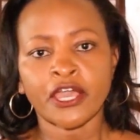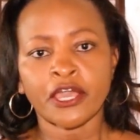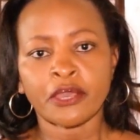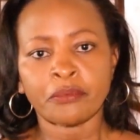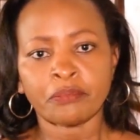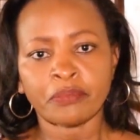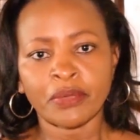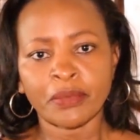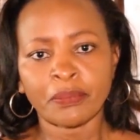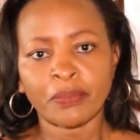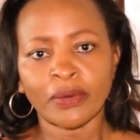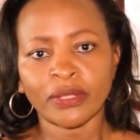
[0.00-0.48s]

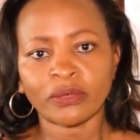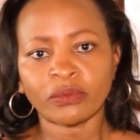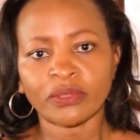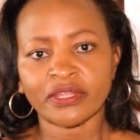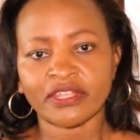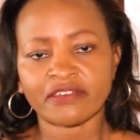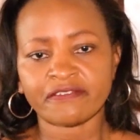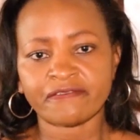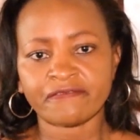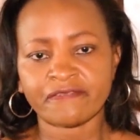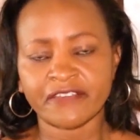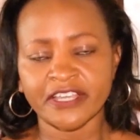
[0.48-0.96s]
People with
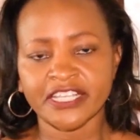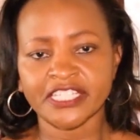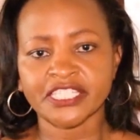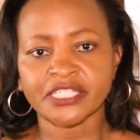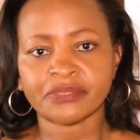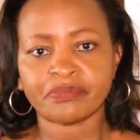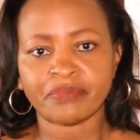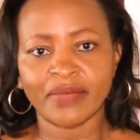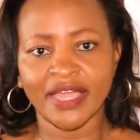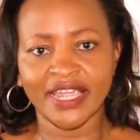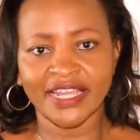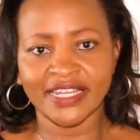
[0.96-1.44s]
a fixed
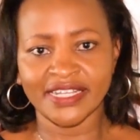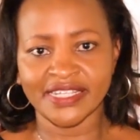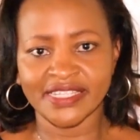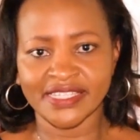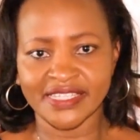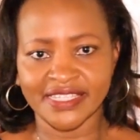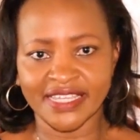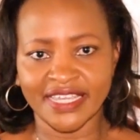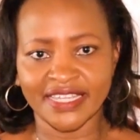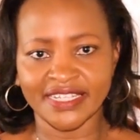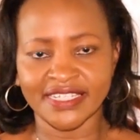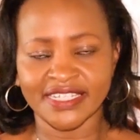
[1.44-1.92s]

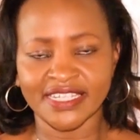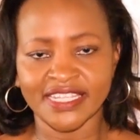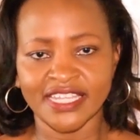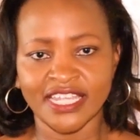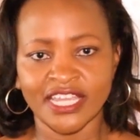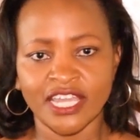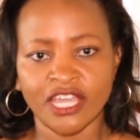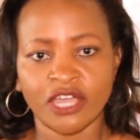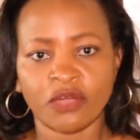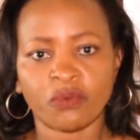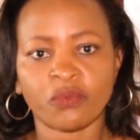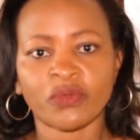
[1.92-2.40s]
mindset
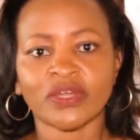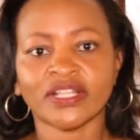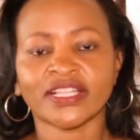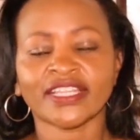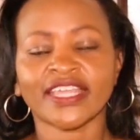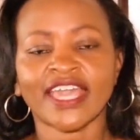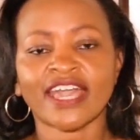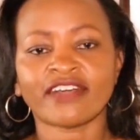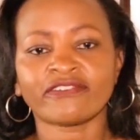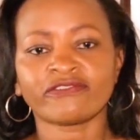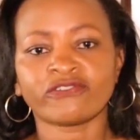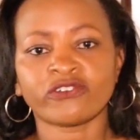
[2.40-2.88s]
will
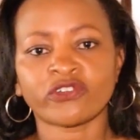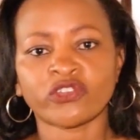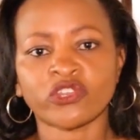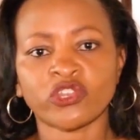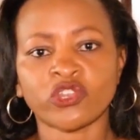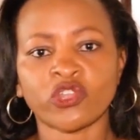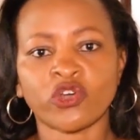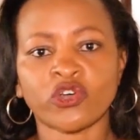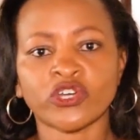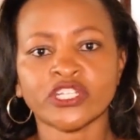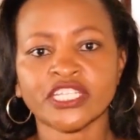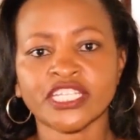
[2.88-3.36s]
therefore
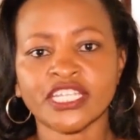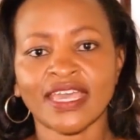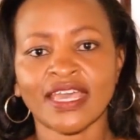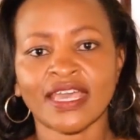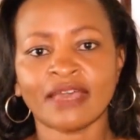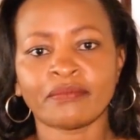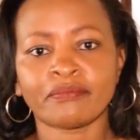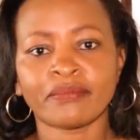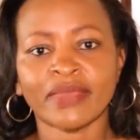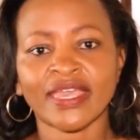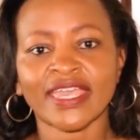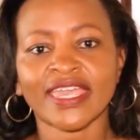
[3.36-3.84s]
not
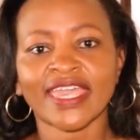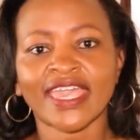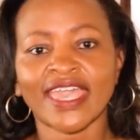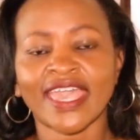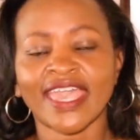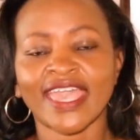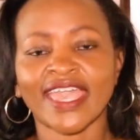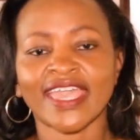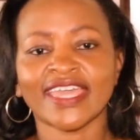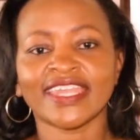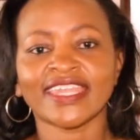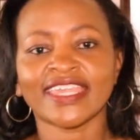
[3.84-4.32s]
make
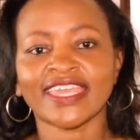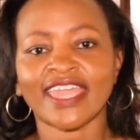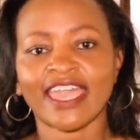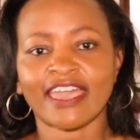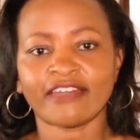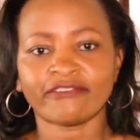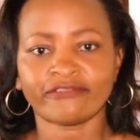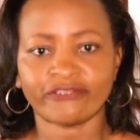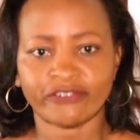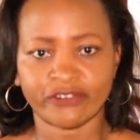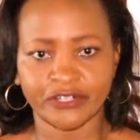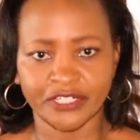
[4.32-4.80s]
any
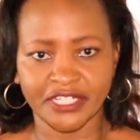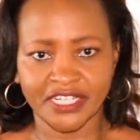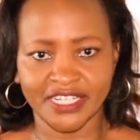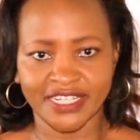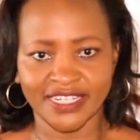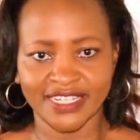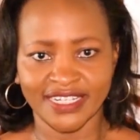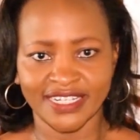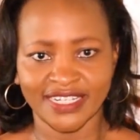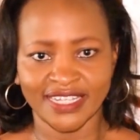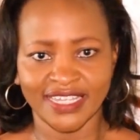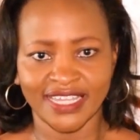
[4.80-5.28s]

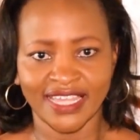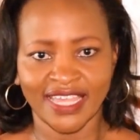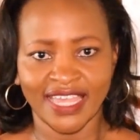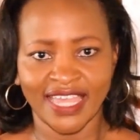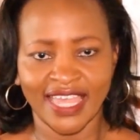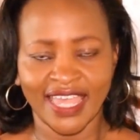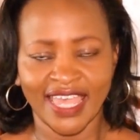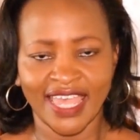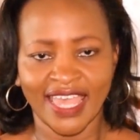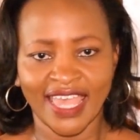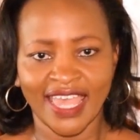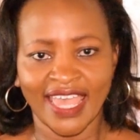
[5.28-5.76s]
effort,
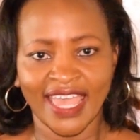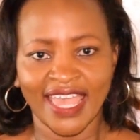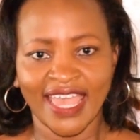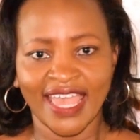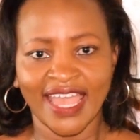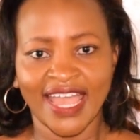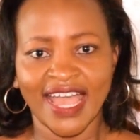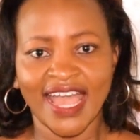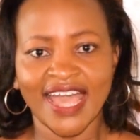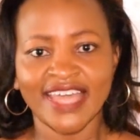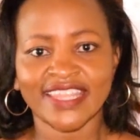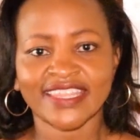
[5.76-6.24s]

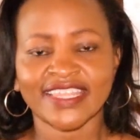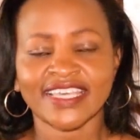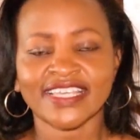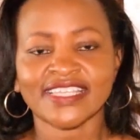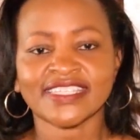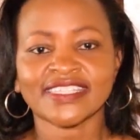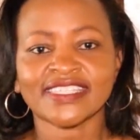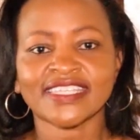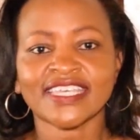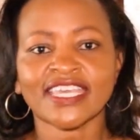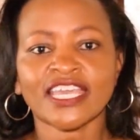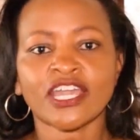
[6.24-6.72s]
and they
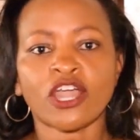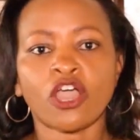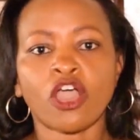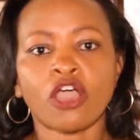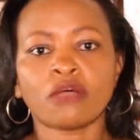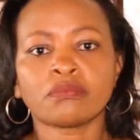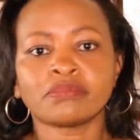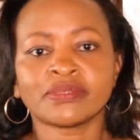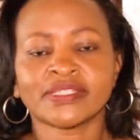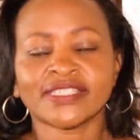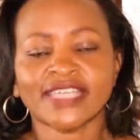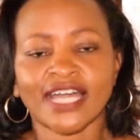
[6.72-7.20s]
see
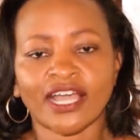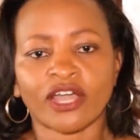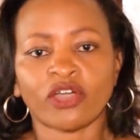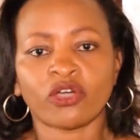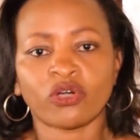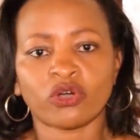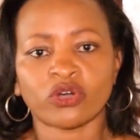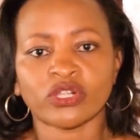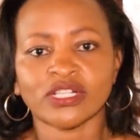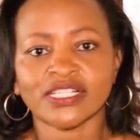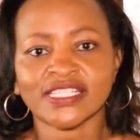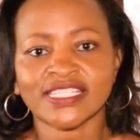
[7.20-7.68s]

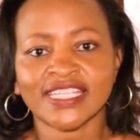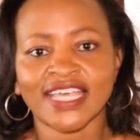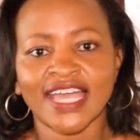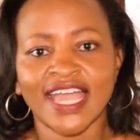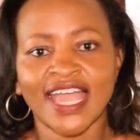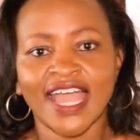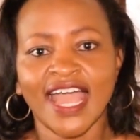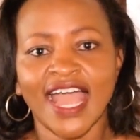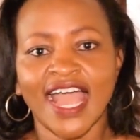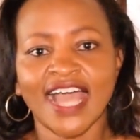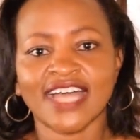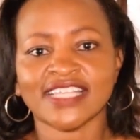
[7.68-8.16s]
obstacles
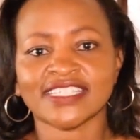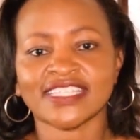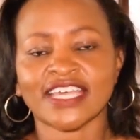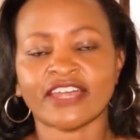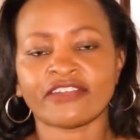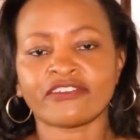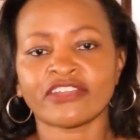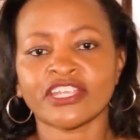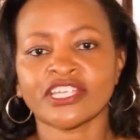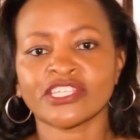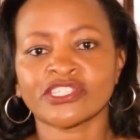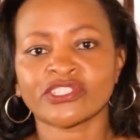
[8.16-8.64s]
as a
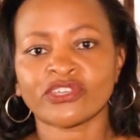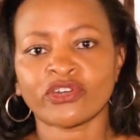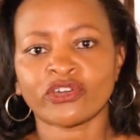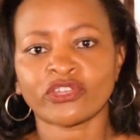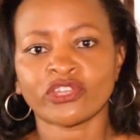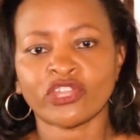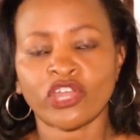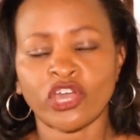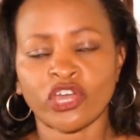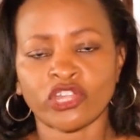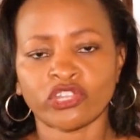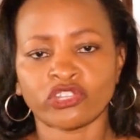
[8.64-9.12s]

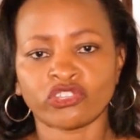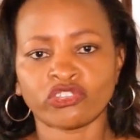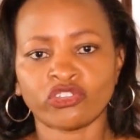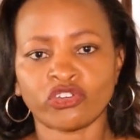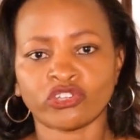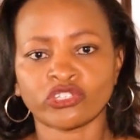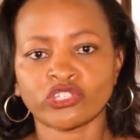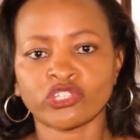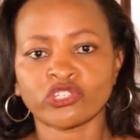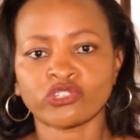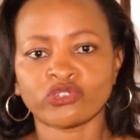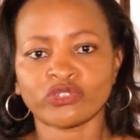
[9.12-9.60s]
reason
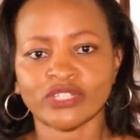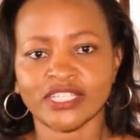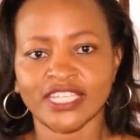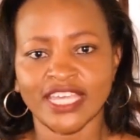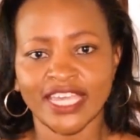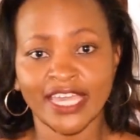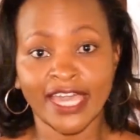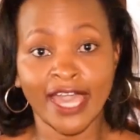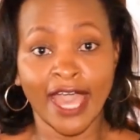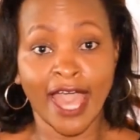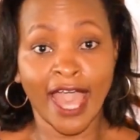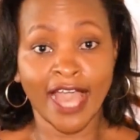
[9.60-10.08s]
not to
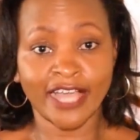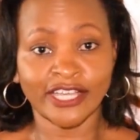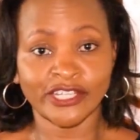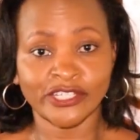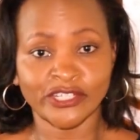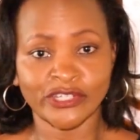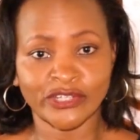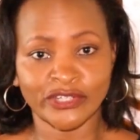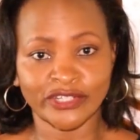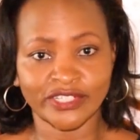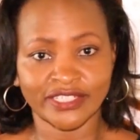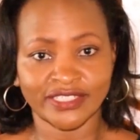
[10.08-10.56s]
take
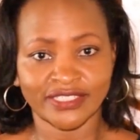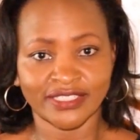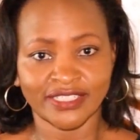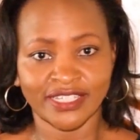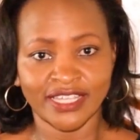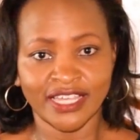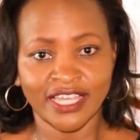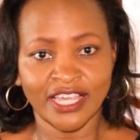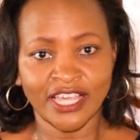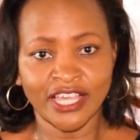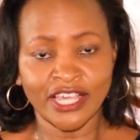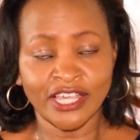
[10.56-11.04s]
action.
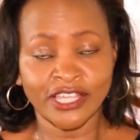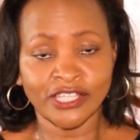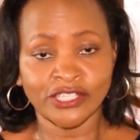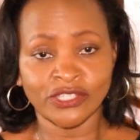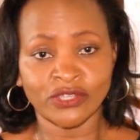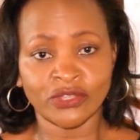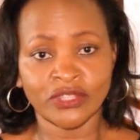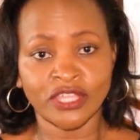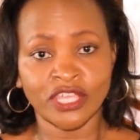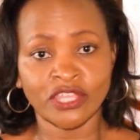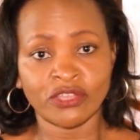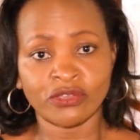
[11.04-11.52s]

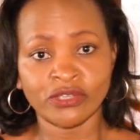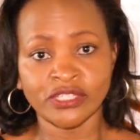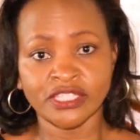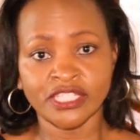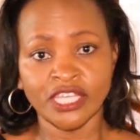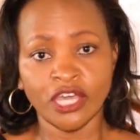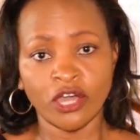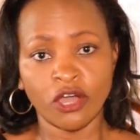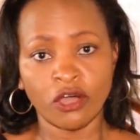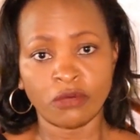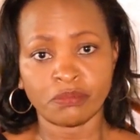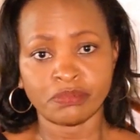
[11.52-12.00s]
So they use
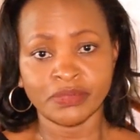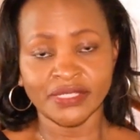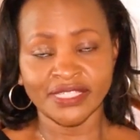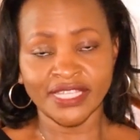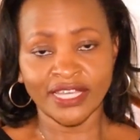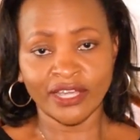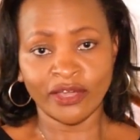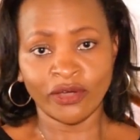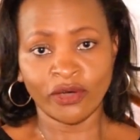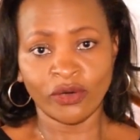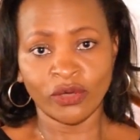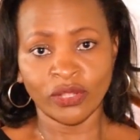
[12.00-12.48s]
the
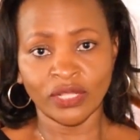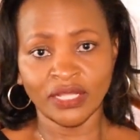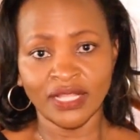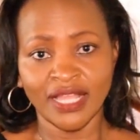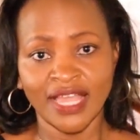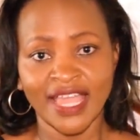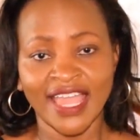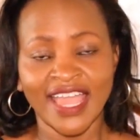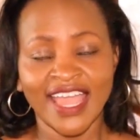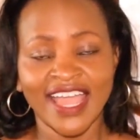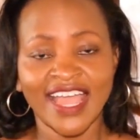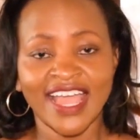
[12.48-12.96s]
obstacle
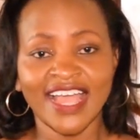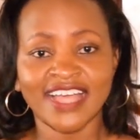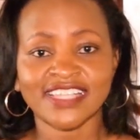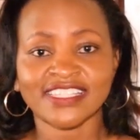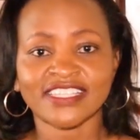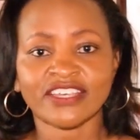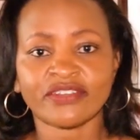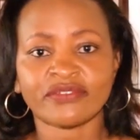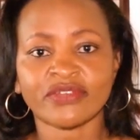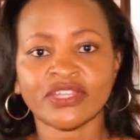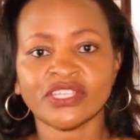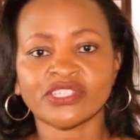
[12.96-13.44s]
as
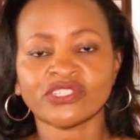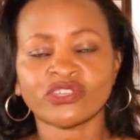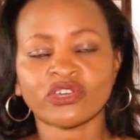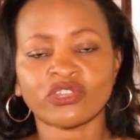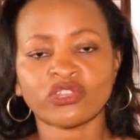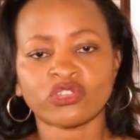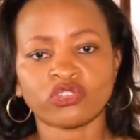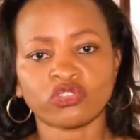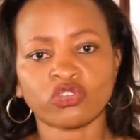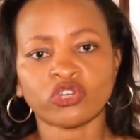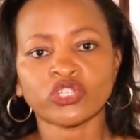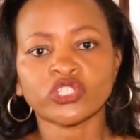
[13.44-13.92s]
a
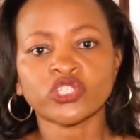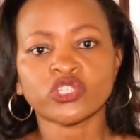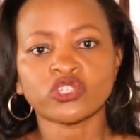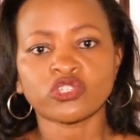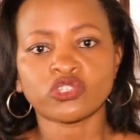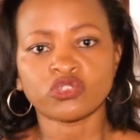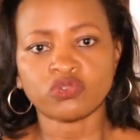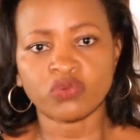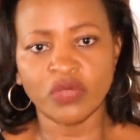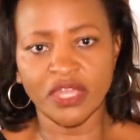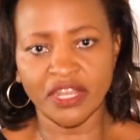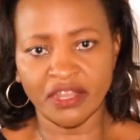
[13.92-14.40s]
reason not to
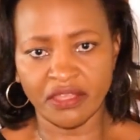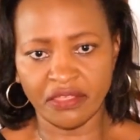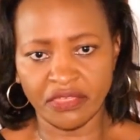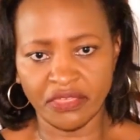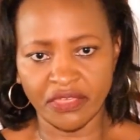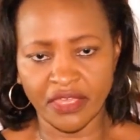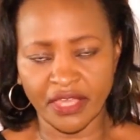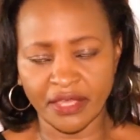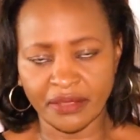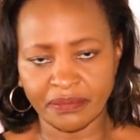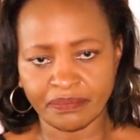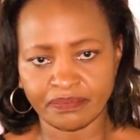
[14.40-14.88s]
do
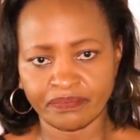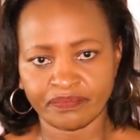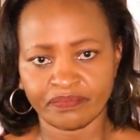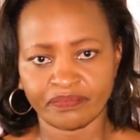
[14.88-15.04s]
anything.